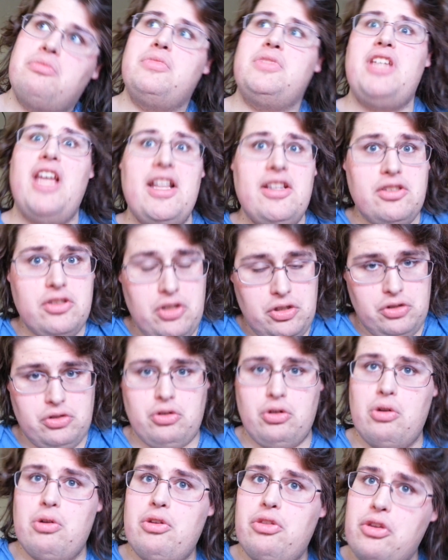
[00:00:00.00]
Tends to
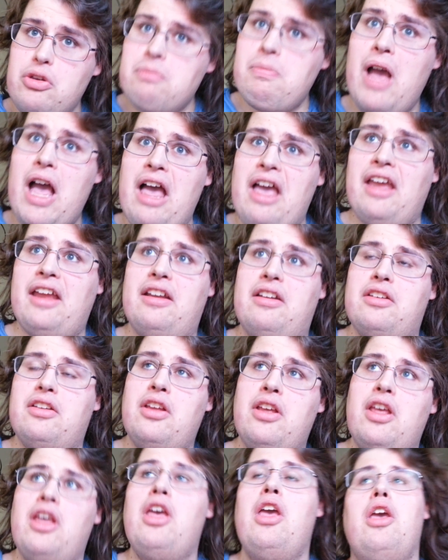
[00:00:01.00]
screw with your mind.
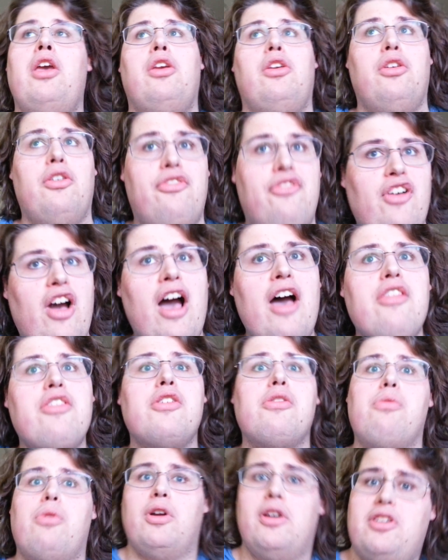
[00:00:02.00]
Your
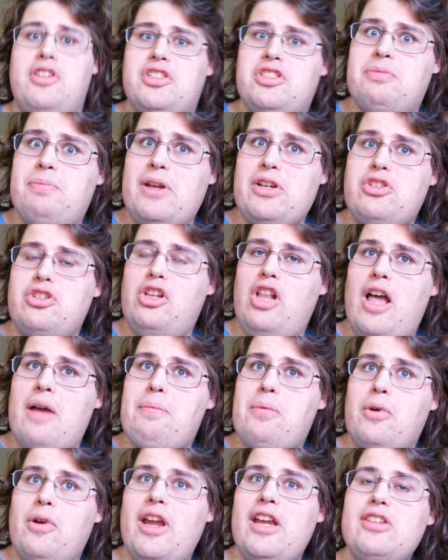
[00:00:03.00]
father worked in special
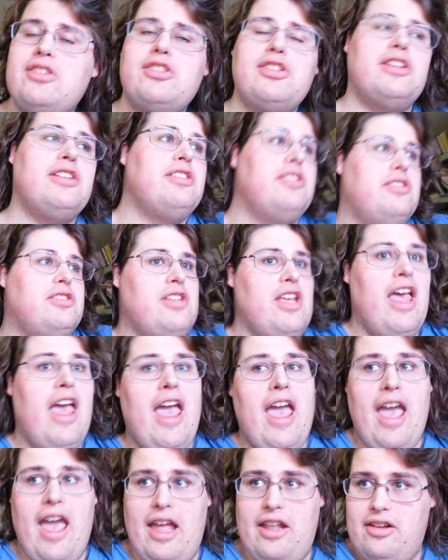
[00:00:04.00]
operations
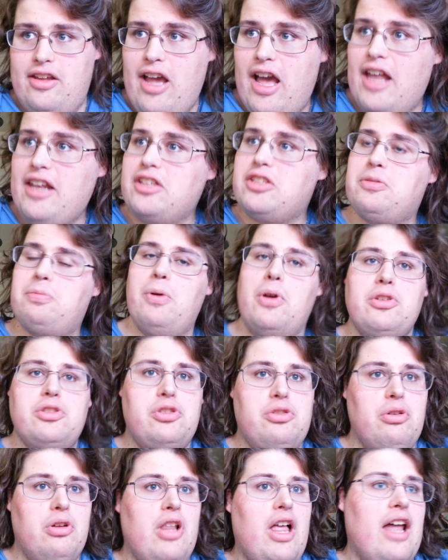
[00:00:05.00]
and got
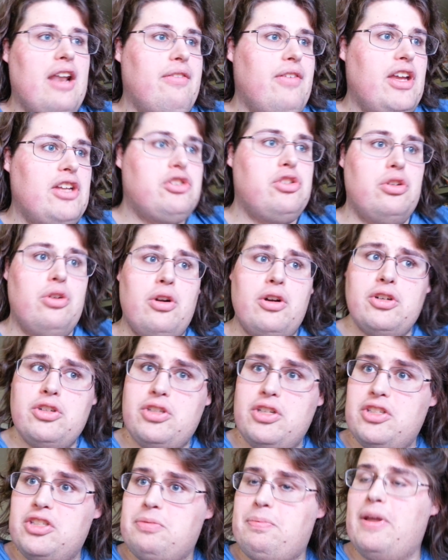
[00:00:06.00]
exposed to a lot of Agent
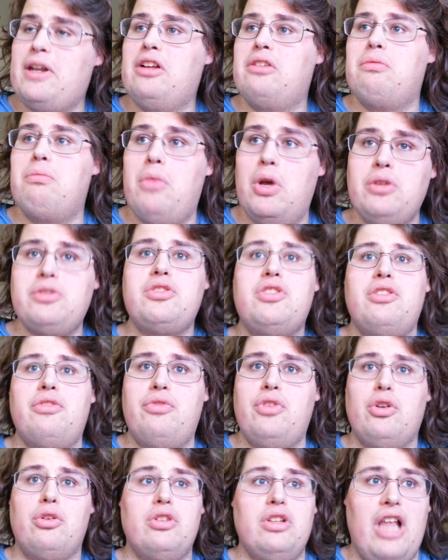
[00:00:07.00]
Orange and spent most
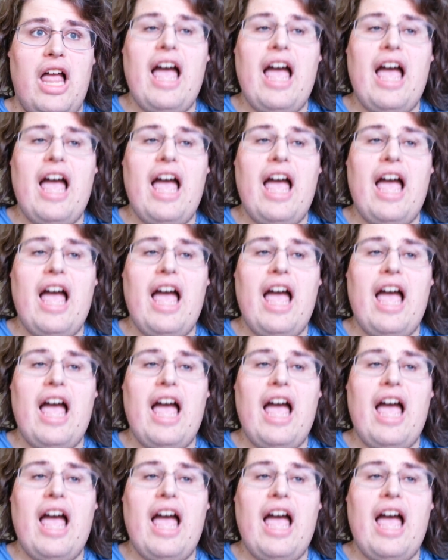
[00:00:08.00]
of your